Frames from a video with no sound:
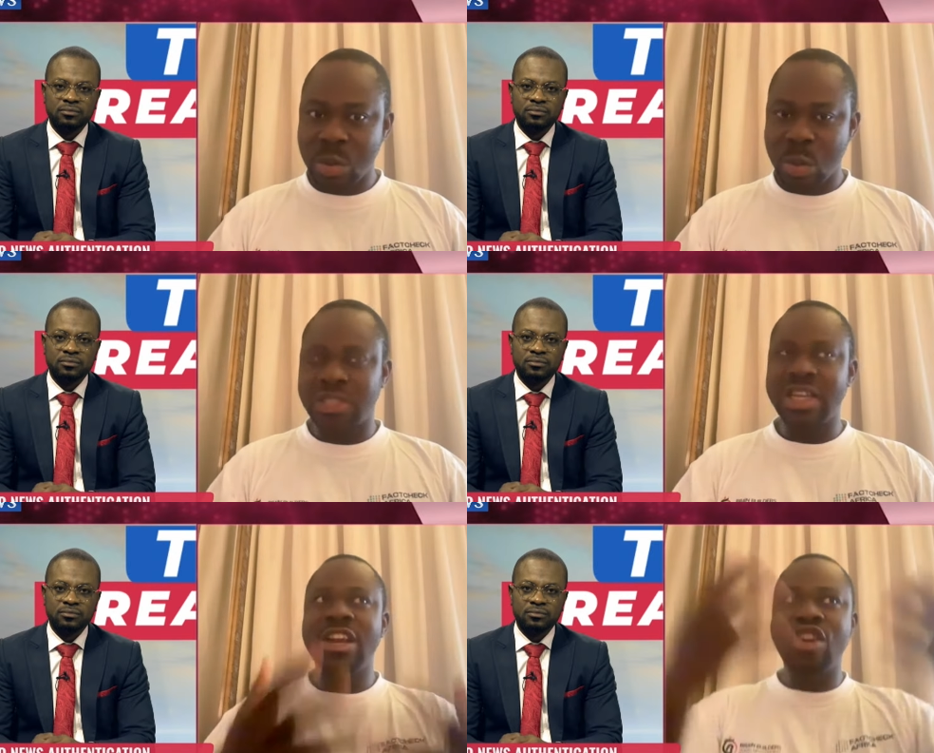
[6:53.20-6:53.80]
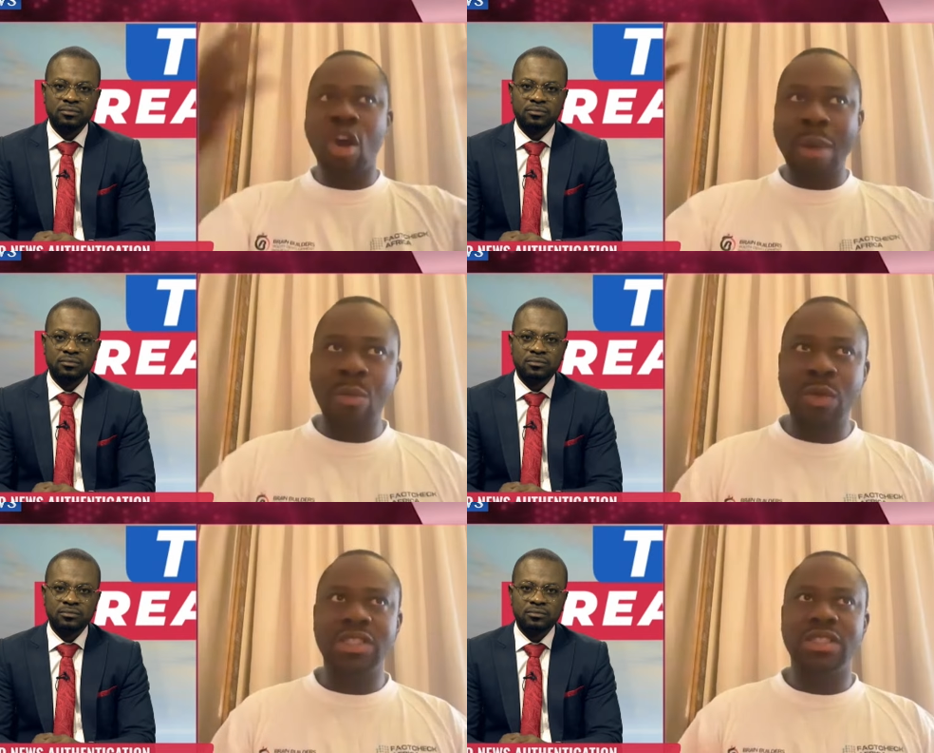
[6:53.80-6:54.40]
Speaker 1: This
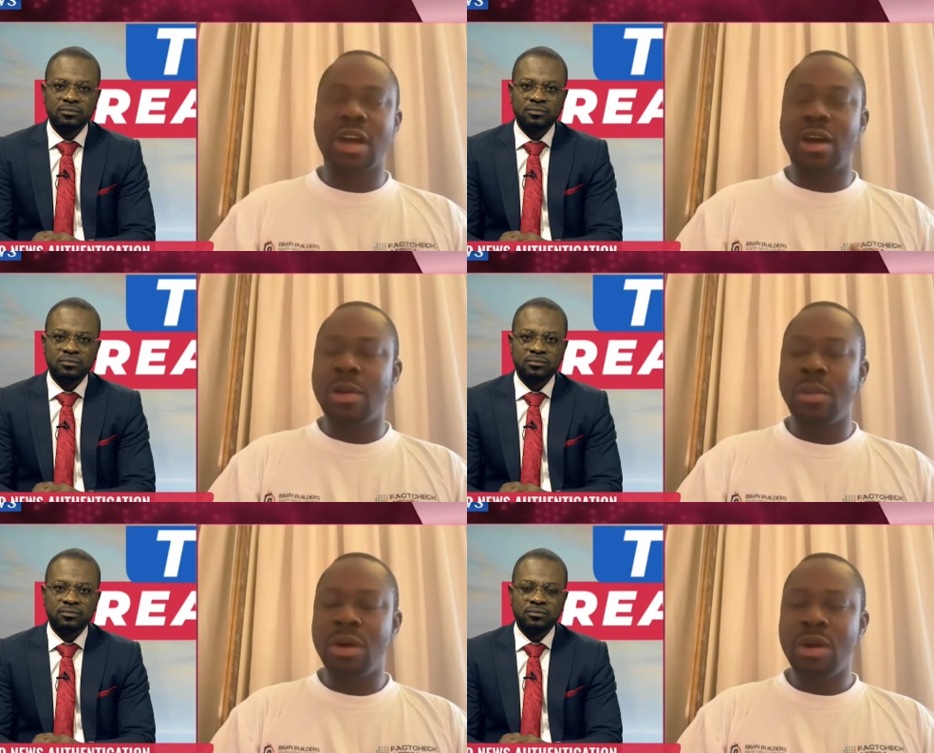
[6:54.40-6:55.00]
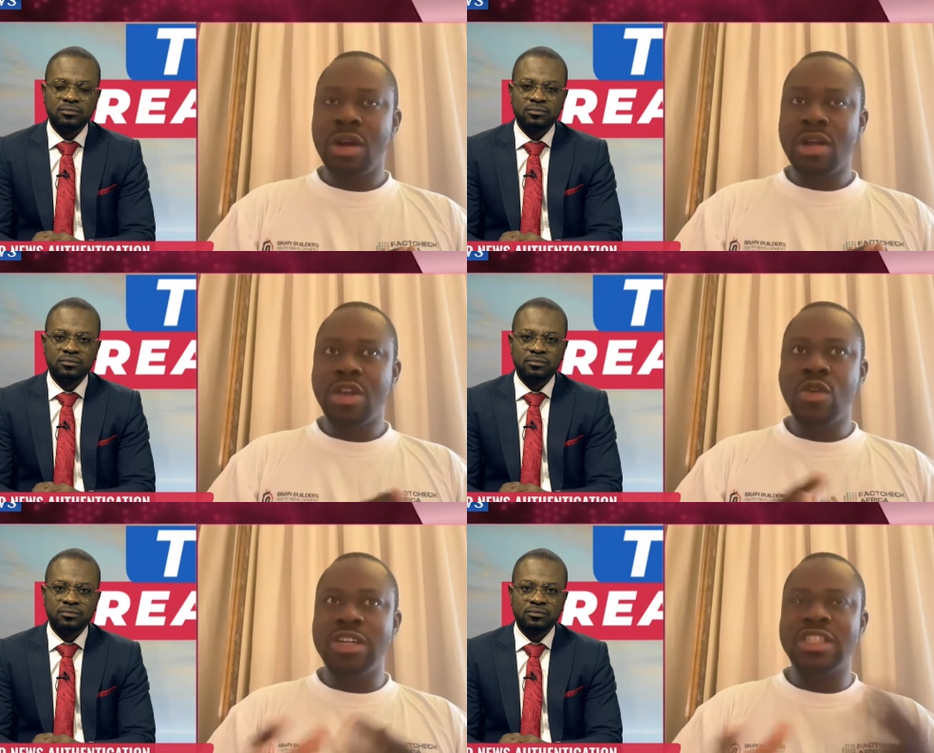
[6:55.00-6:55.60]
wasn't the normal with,
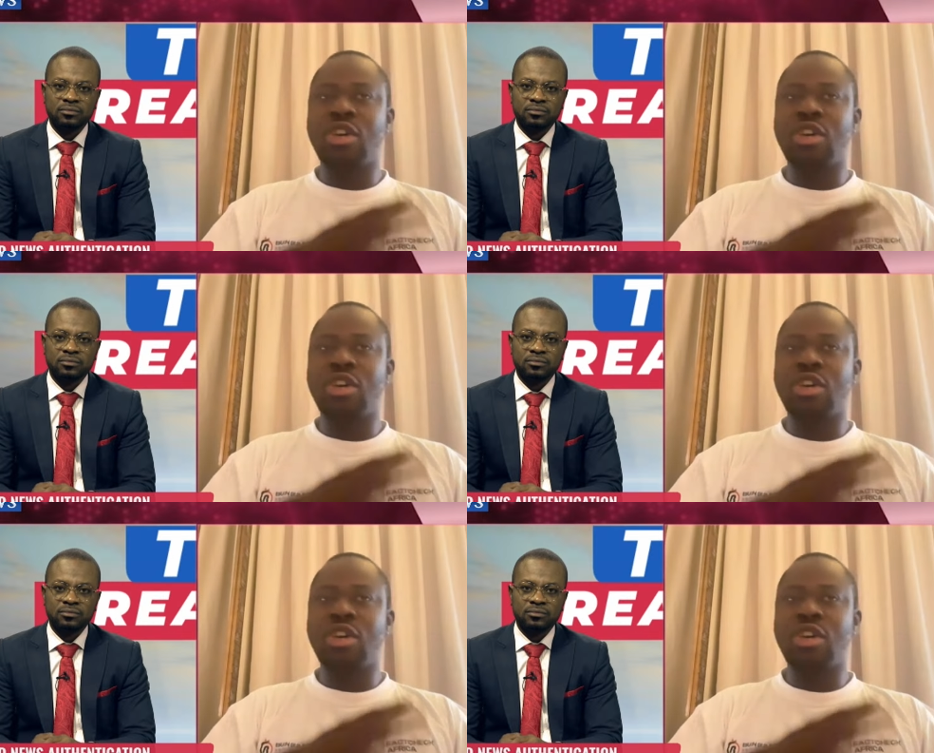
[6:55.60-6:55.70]
um,